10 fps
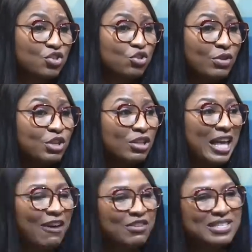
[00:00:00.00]
these children so
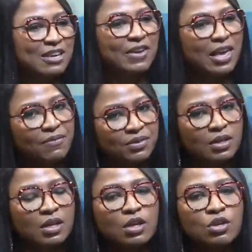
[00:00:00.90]
they have a safe
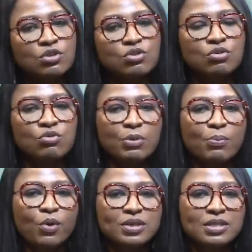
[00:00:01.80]
haven to
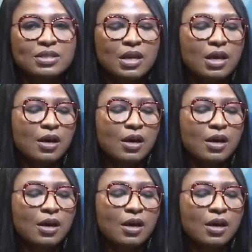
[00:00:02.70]
report it.